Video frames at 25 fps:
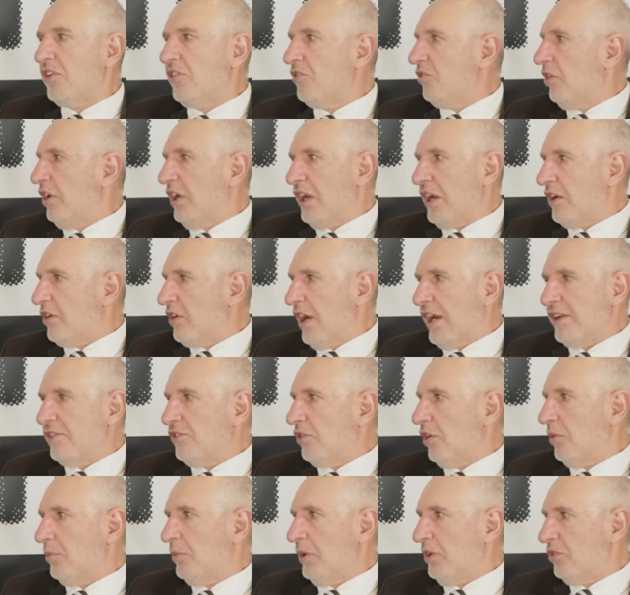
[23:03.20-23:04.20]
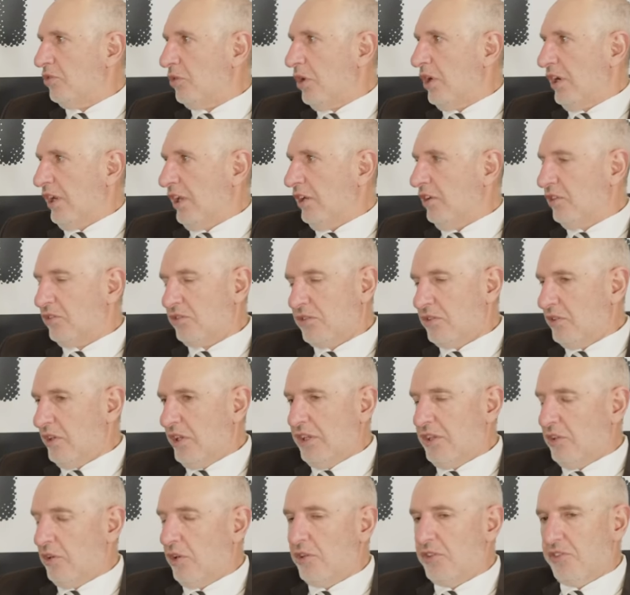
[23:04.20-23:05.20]
is doing a great job in Tshwane.
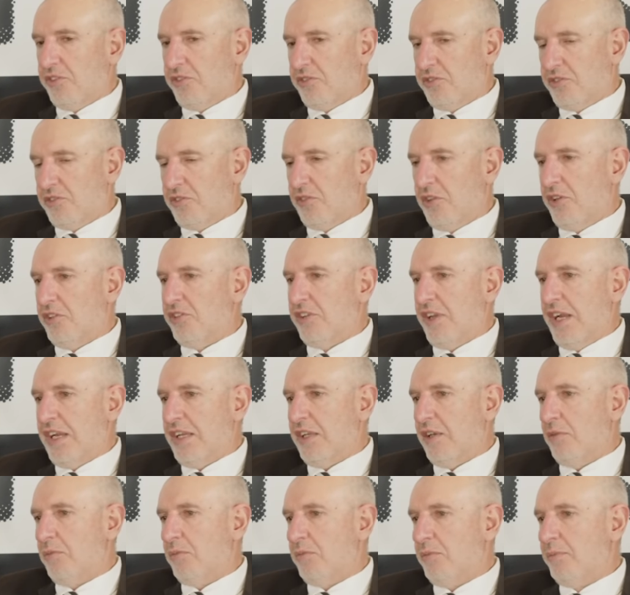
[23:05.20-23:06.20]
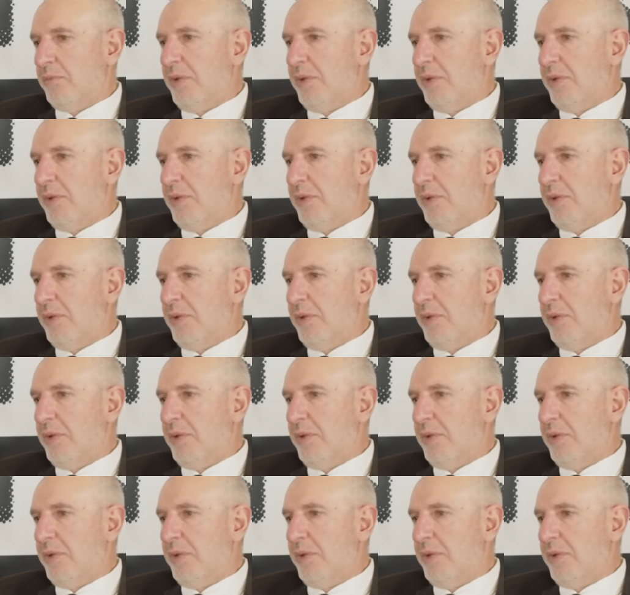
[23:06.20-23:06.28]
It looks like it.